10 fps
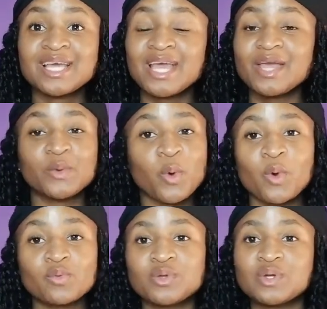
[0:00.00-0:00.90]
it
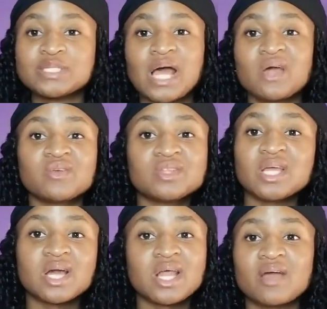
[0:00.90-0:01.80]
all, because I don't
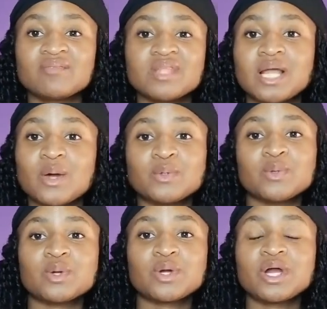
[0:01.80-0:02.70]
think I'd have that
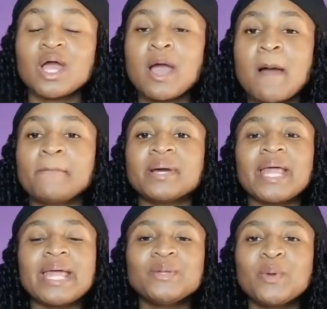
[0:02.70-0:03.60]
outlook. But
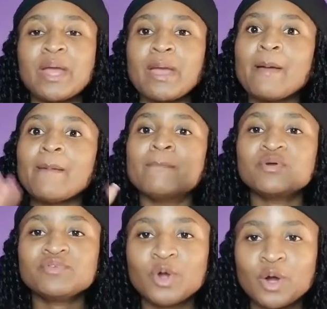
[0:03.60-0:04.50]
anyway,
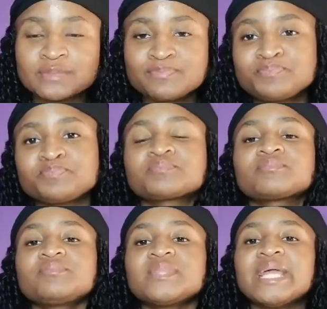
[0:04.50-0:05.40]
moving on.
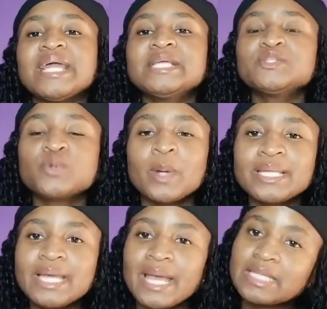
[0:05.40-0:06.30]
In
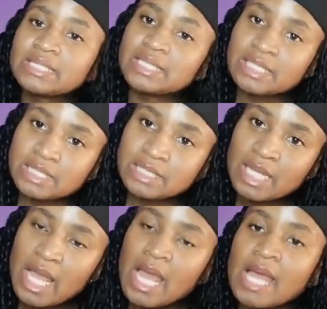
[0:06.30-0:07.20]
2018,
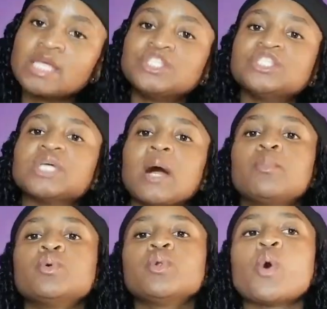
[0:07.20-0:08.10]

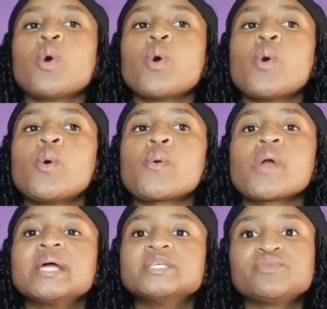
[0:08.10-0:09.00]
Njabulo
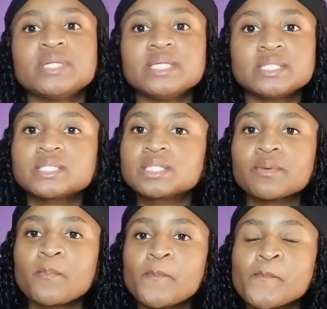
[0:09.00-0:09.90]
is released
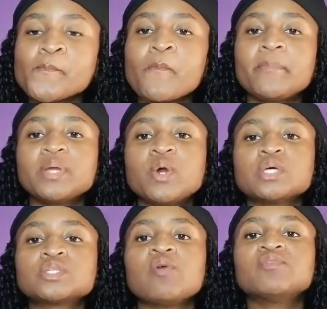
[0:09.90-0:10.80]

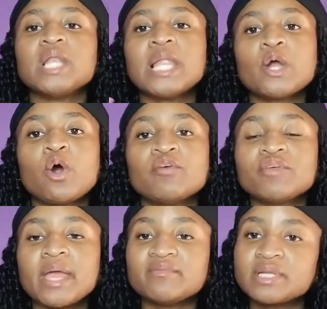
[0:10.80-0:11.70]
because of the lack of
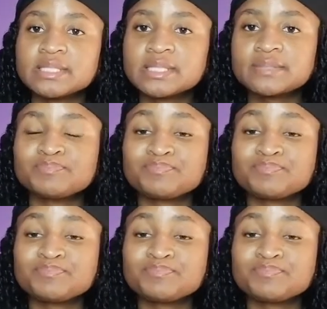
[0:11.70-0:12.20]
evidence.